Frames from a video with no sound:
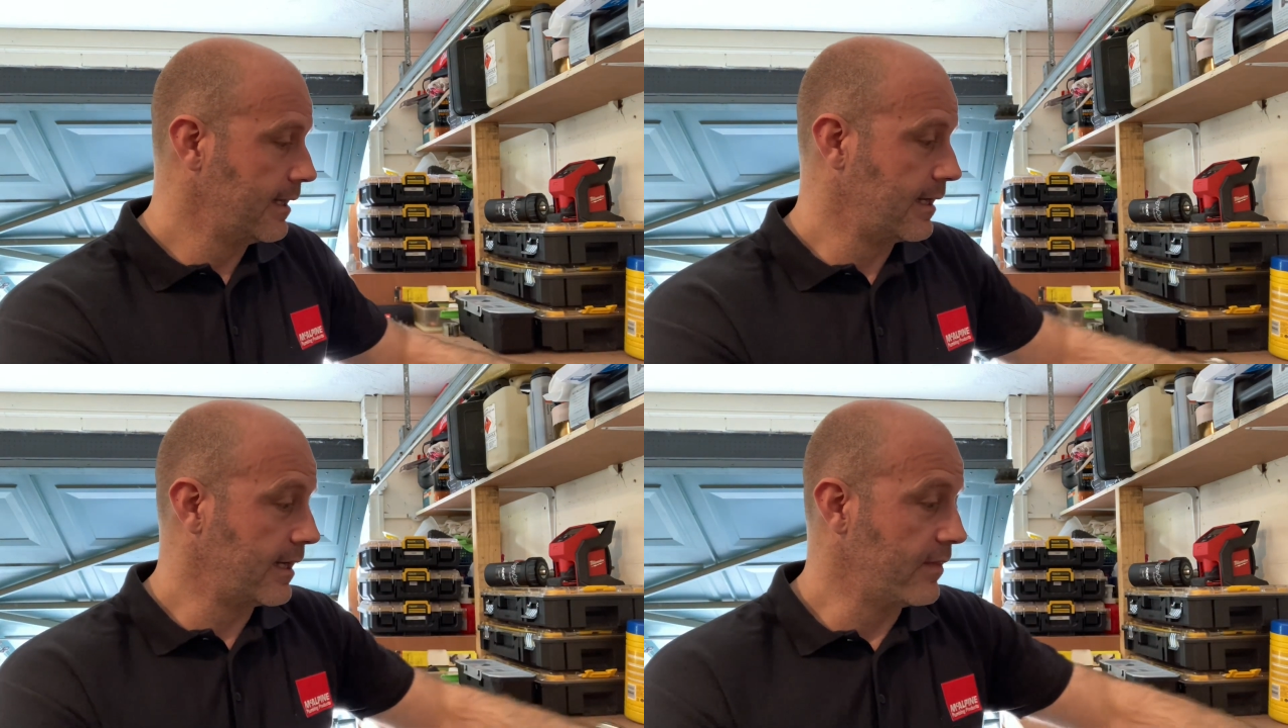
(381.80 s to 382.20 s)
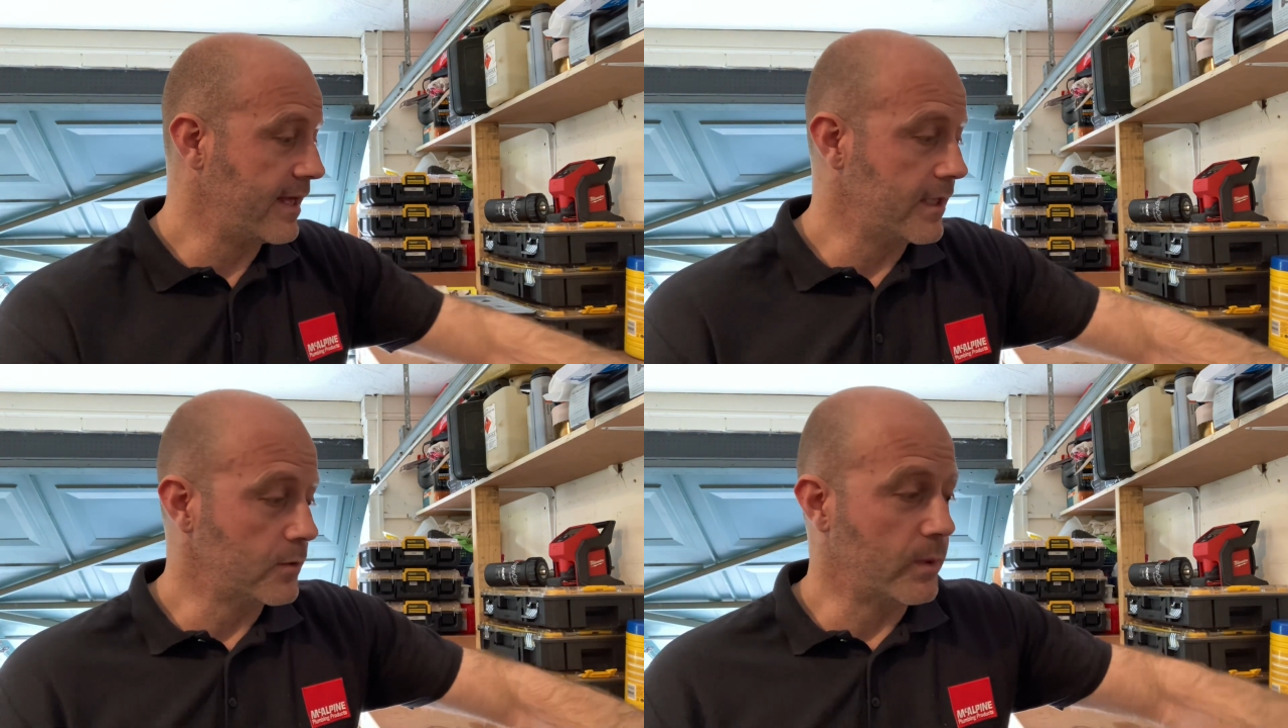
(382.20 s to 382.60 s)
And
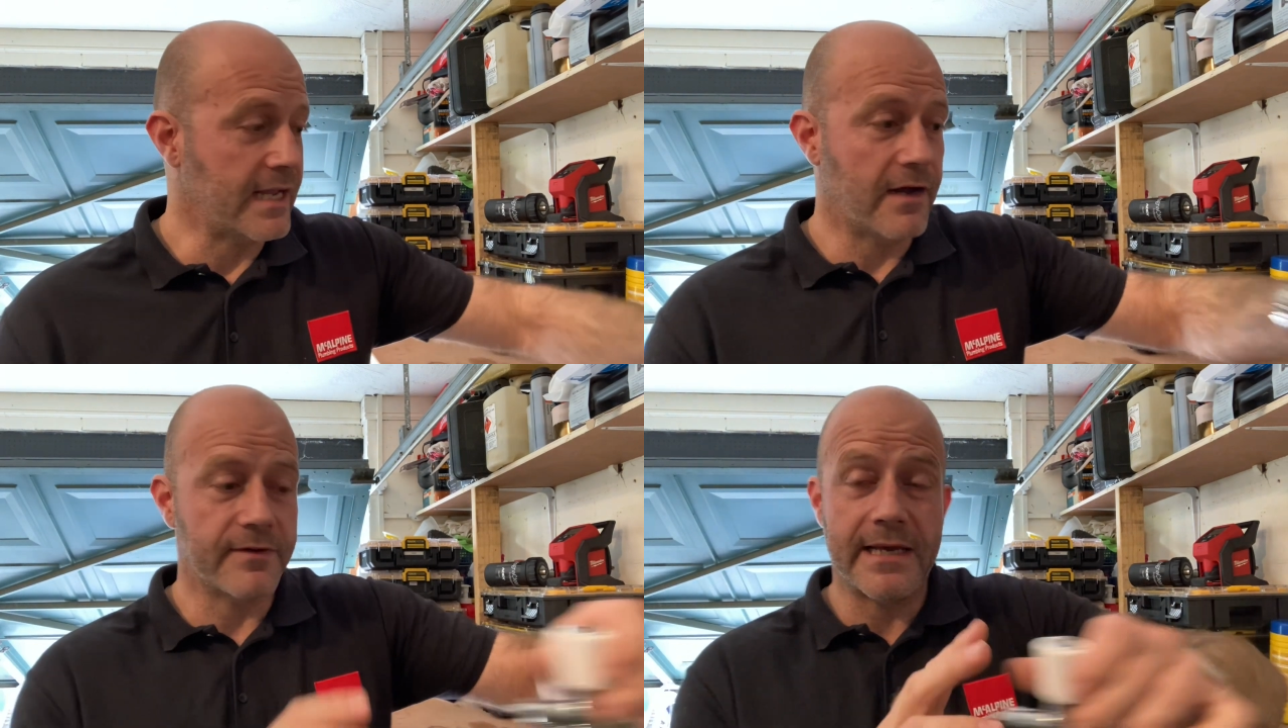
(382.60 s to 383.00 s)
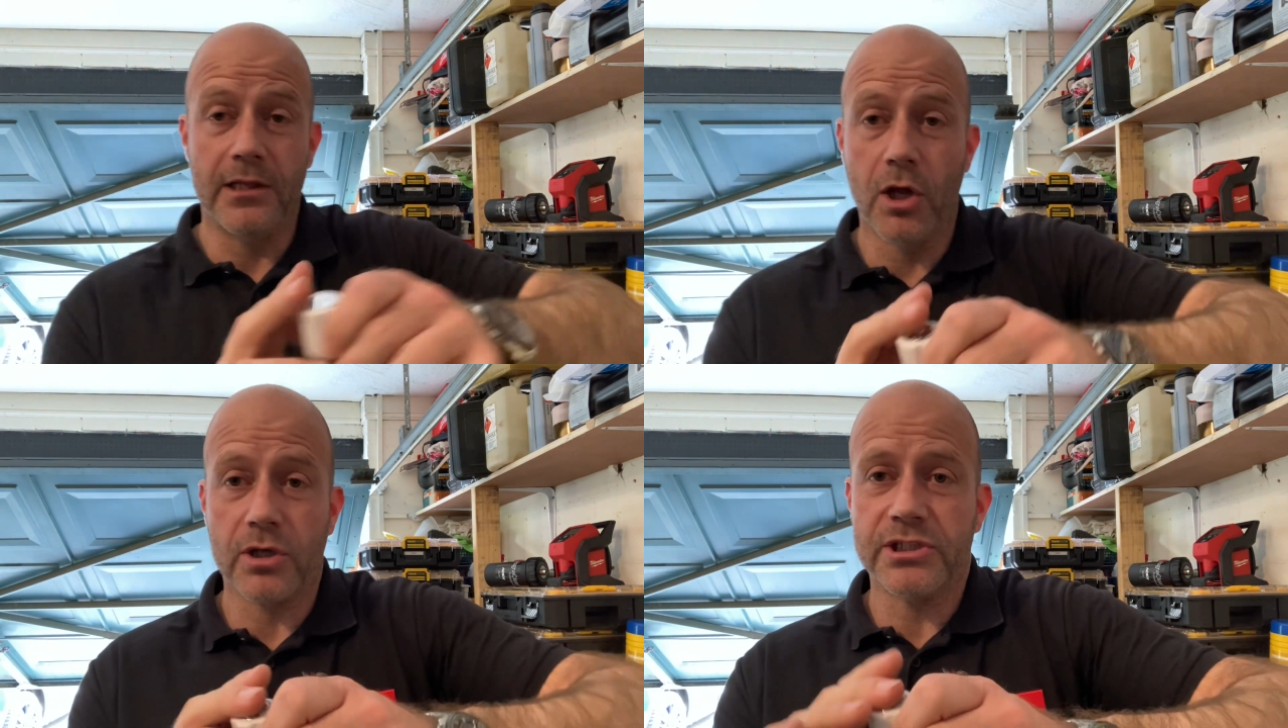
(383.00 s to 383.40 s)
then we have a
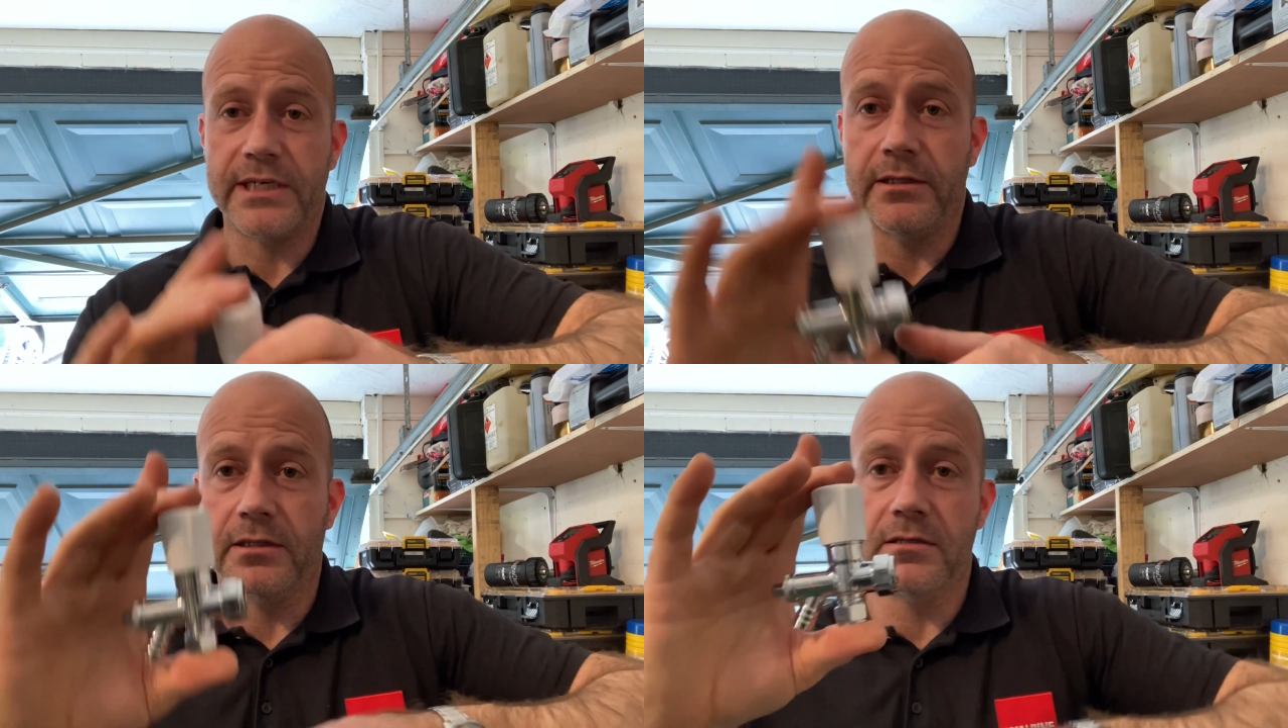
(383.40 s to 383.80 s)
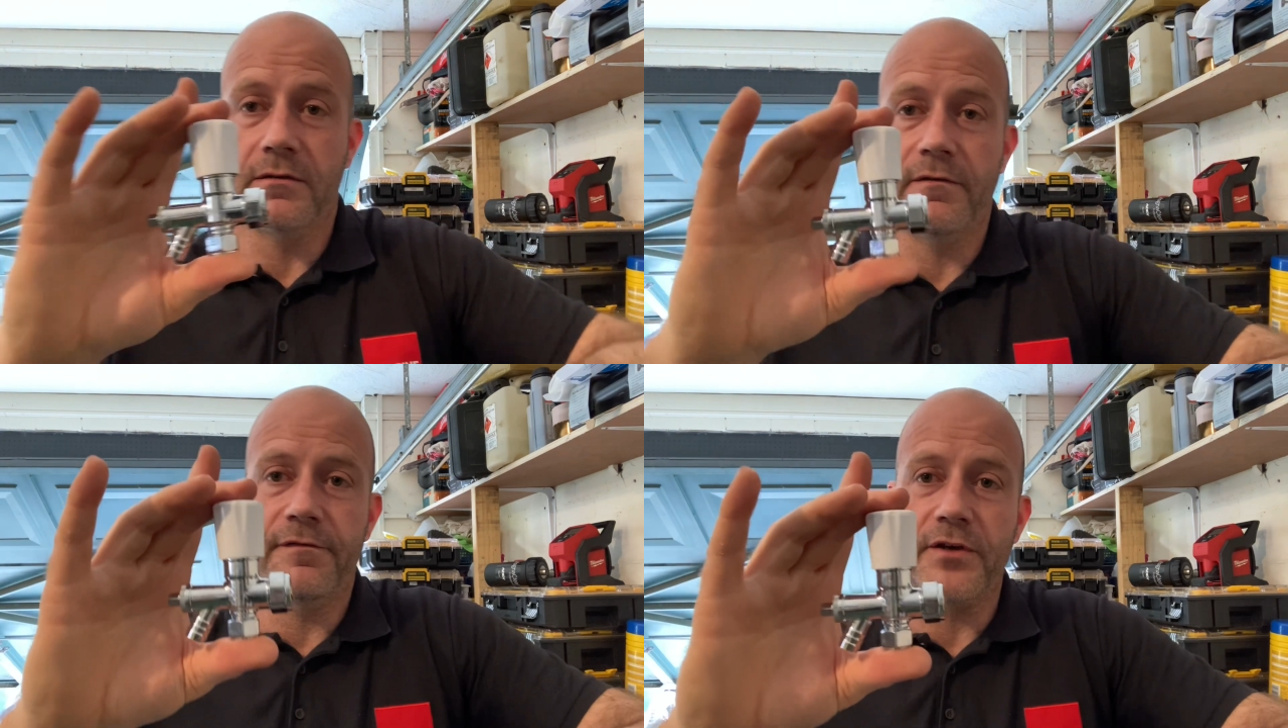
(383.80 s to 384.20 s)
lock shield
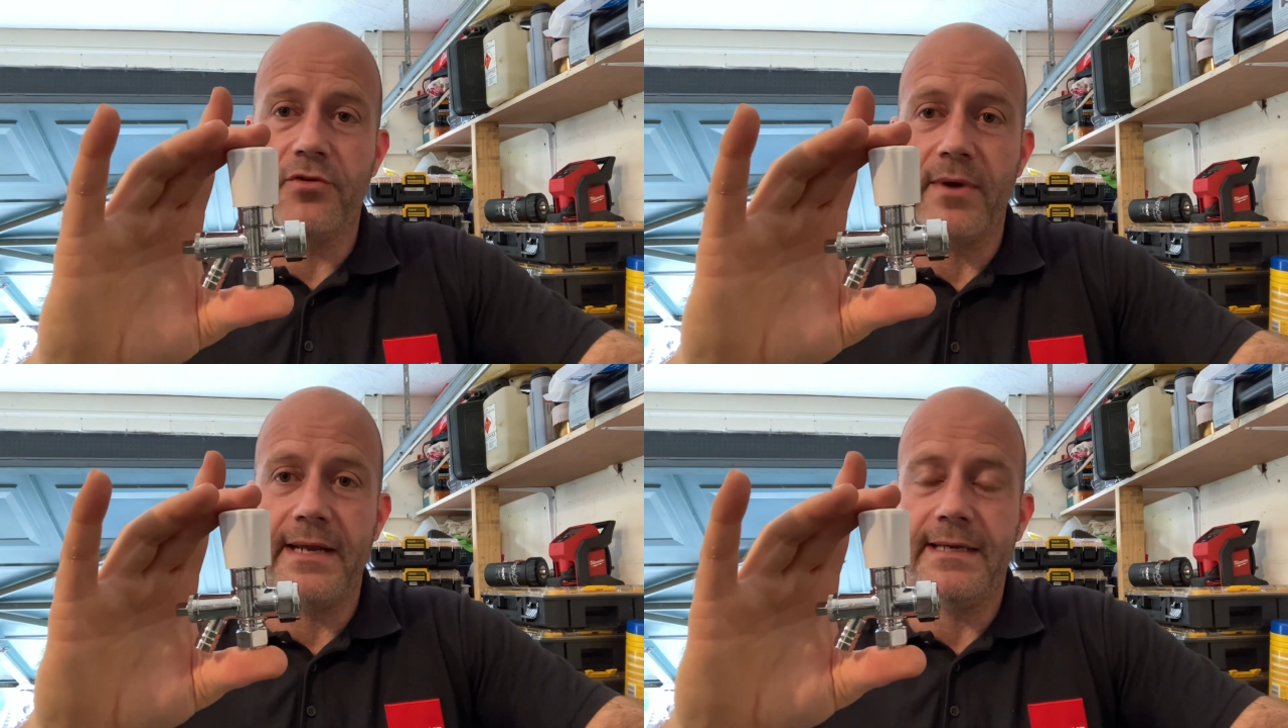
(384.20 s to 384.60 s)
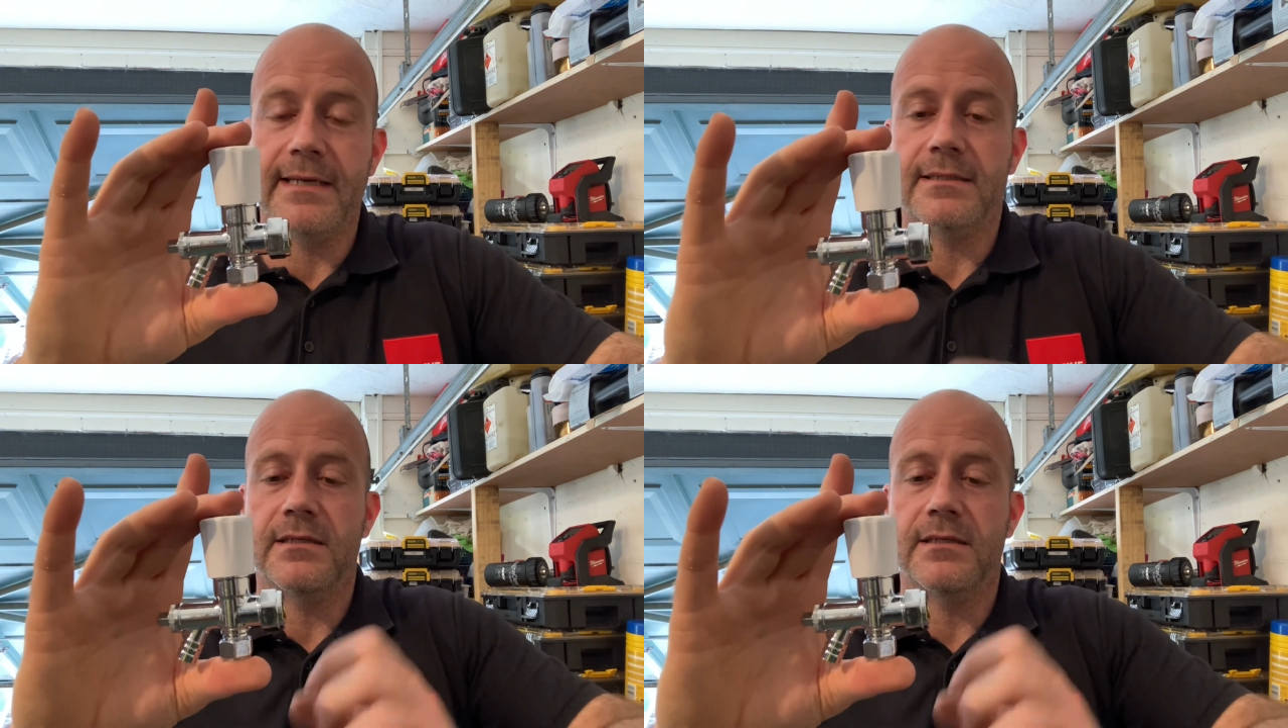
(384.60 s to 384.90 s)
for your radiator.